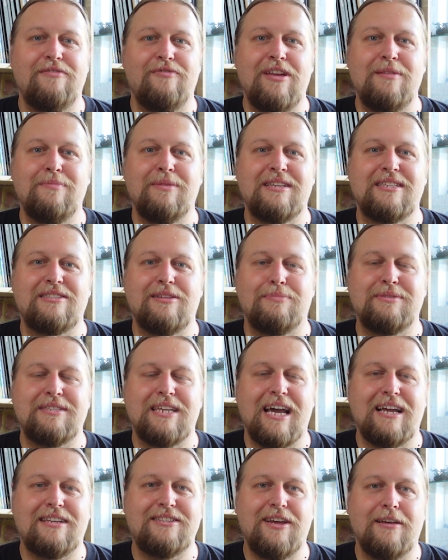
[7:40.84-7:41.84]
the Reman
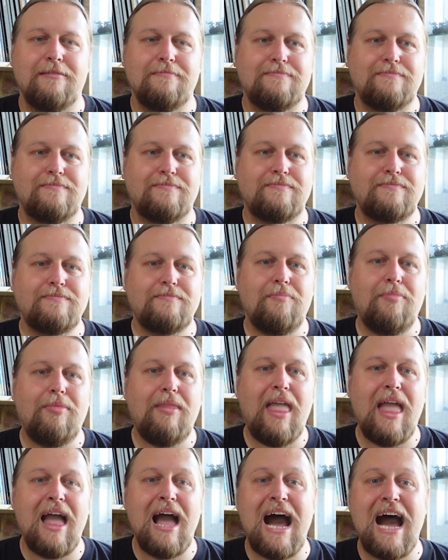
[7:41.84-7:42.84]
sub-sector.
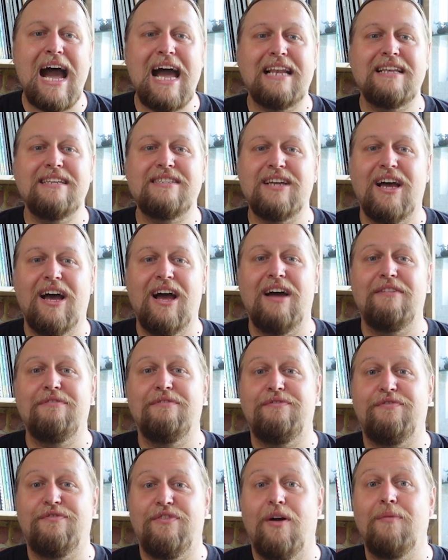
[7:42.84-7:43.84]
And
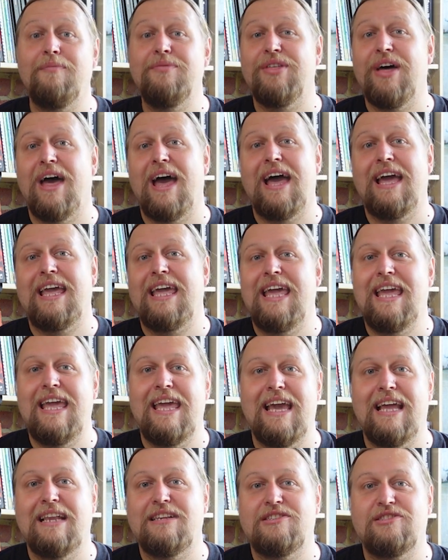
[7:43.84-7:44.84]
from there,
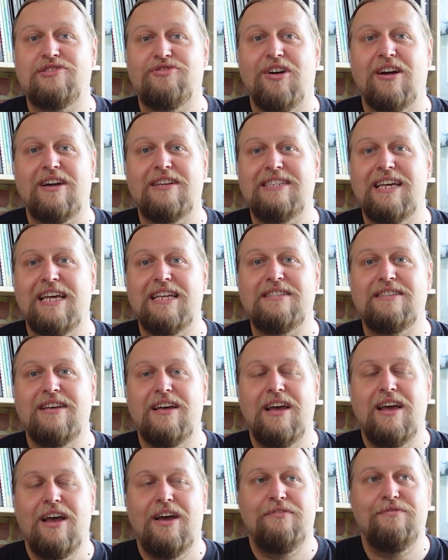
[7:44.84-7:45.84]
he instructed
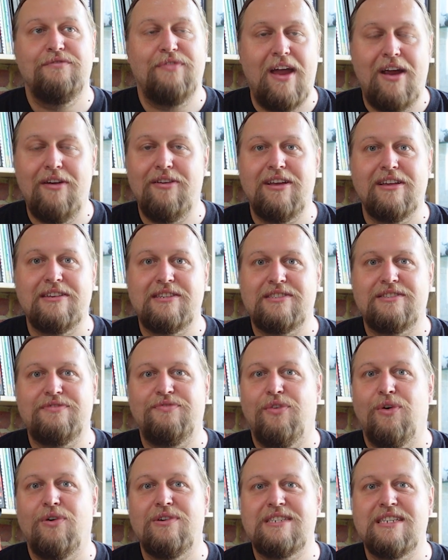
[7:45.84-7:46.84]
various
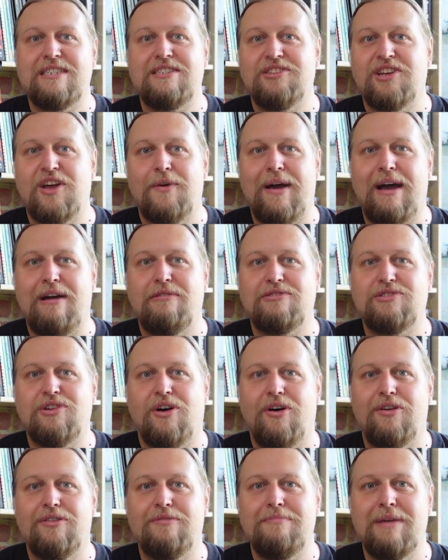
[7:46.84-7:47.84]
forces to go out
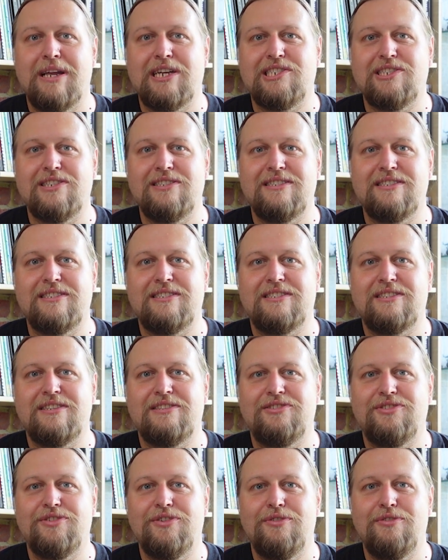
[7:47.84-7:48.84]
on
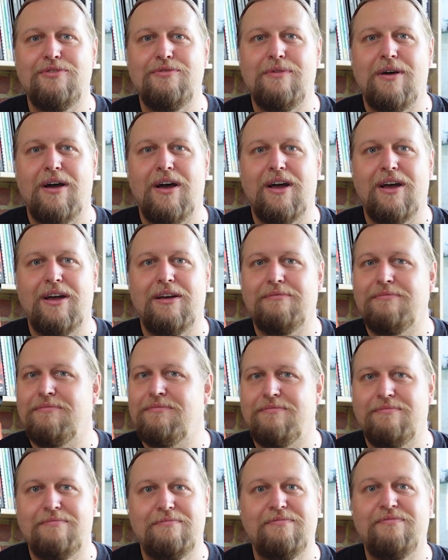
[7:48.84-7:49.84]
missions to
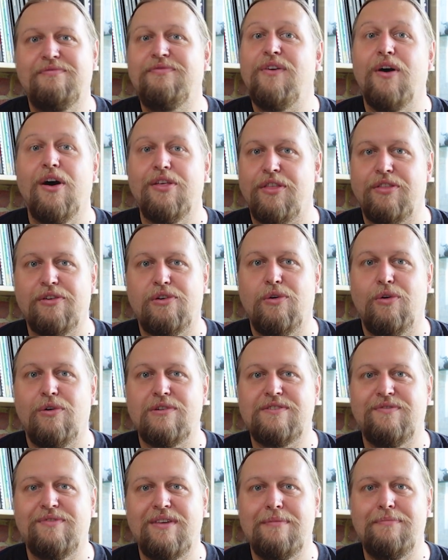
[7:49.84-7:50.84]
further the
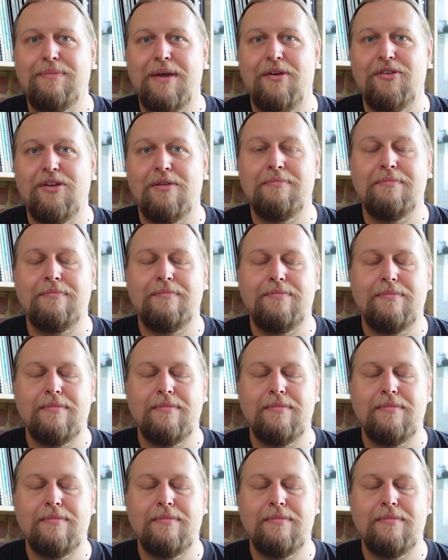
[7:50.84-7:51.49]
cause of the Imperium.